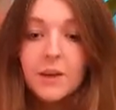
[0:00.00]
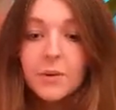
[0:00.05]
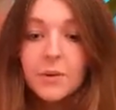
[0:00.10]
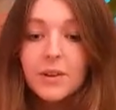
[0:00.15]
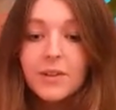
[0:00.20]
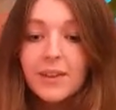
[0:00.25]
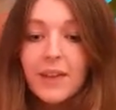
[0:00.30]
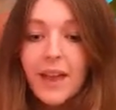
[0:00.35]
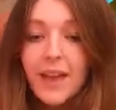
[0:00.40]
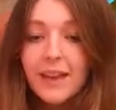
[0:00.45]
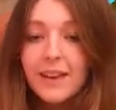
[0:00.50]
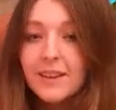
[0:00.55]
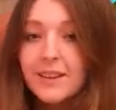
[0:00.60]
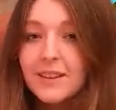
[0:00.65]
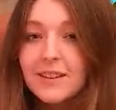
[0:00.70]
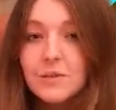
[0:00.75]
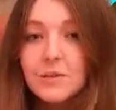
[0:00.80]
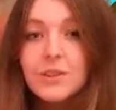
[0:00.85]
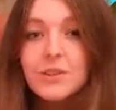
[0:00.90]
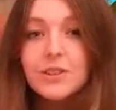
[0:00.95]
with
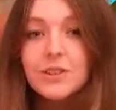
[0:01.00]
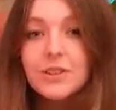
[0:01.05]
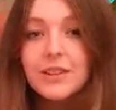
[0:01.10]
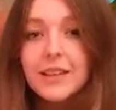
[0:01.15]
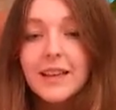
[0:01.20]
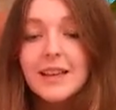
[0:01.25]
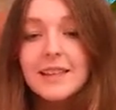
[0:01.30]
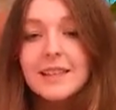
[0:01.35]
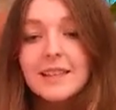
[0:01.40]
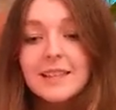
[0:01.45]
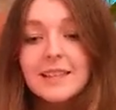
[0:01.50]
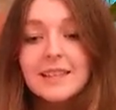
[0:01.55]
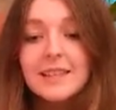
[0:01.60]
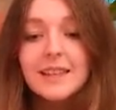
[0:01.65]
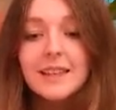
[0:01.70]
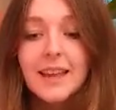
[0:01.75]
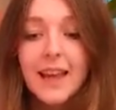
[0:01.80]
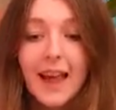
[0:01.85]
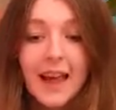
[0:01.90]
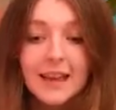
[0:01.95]
areas which are less
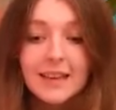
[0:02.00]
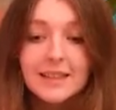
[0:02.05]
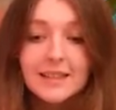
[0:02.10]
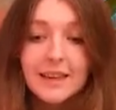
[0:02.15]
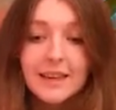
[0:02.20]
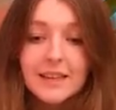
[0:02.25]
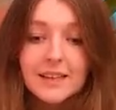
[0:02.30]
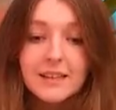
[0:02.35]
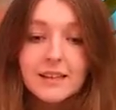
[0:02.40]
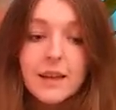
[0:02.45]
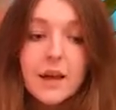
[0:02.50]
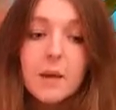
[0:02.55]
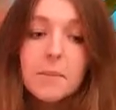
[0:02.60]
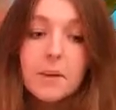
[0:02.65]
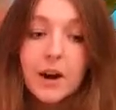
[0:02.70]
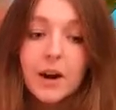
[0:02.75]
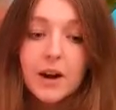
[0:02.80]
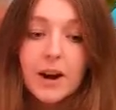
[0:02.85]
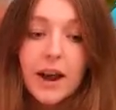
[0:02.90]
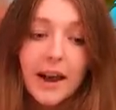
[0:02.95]
easily accessed
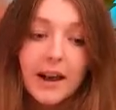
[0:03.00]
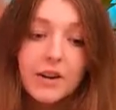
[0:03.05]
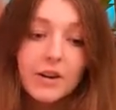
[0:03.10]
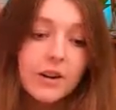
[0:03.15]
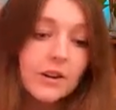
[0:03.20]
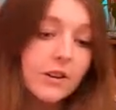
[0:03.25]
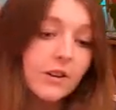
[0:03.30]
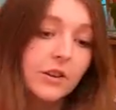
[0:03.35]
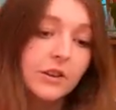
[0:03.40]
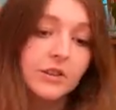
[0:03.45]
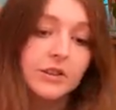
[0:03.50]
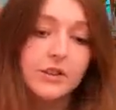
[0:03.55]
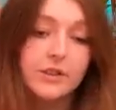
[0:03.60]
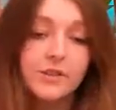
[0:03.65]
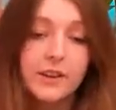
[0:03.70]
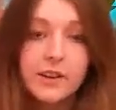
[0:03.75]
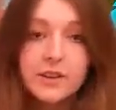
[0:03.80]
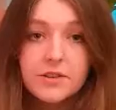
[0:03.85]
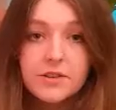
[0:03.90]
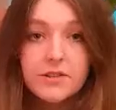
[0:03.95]
but are higher in
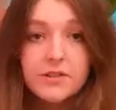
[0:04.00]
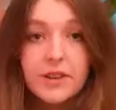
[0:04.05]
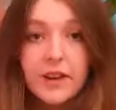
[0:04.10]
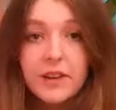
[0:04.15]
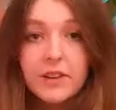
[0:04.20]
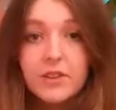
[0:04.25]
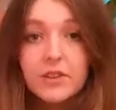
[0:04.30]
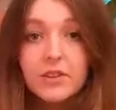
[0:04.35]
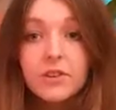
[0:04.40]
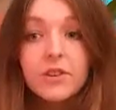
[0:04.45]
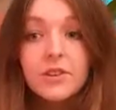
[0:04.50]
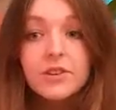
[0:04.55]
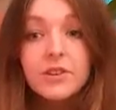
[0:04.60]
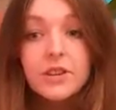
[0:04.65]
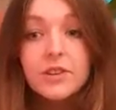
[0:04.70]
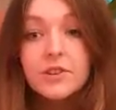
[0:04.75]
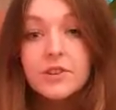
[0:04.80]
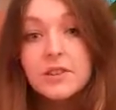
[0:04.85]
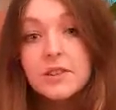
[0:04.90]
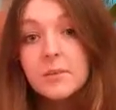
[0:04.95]
conservation value,
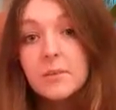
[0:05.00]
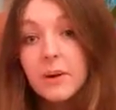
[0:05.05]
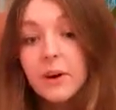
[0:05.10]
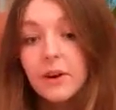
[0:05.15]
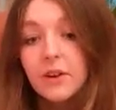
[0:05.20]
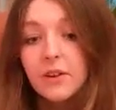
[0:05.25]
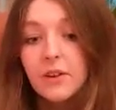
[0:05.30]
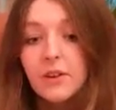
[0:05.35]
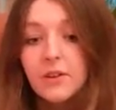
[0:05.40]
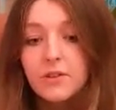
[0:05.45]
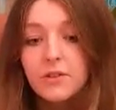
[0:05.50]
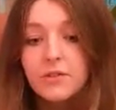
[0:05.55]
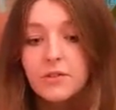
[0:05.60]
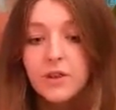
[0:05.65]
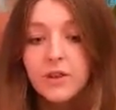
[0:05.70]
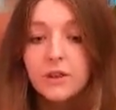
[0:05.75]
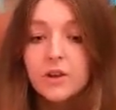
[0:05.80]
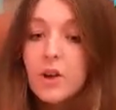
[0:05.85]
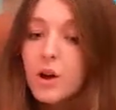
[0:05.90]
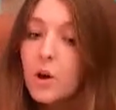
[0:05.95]
such as the Bar Loch
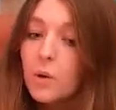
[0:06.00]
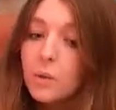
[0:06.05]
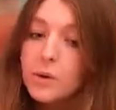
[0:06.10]
Trail,